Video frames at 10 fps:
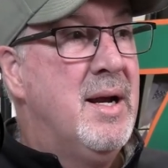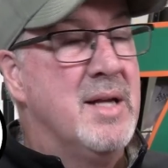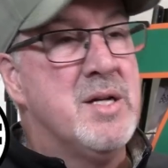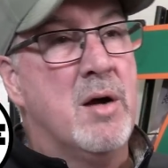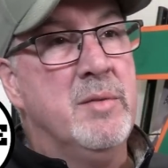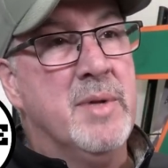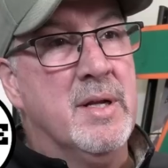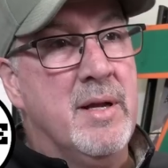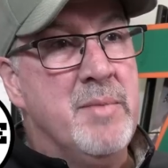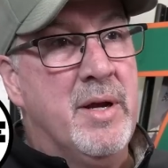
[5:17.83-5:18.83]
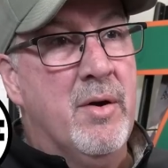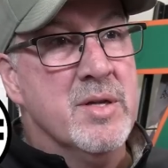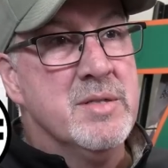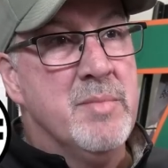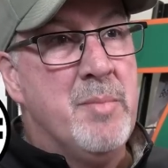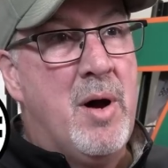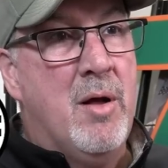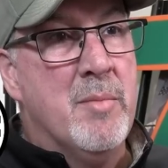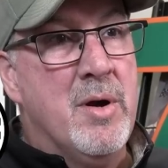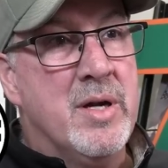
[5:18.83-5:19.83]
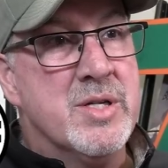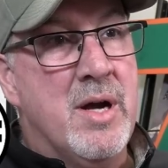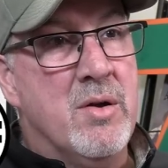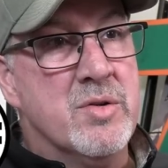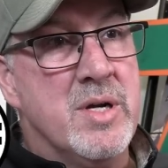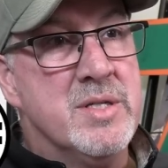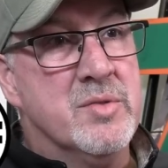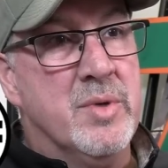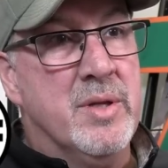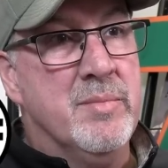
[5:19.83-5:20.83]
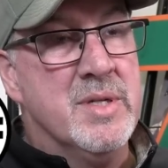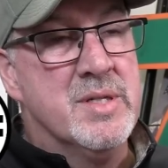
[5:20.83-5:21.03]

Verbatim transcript: I talked him into letting me go to some All American Challenge races with him.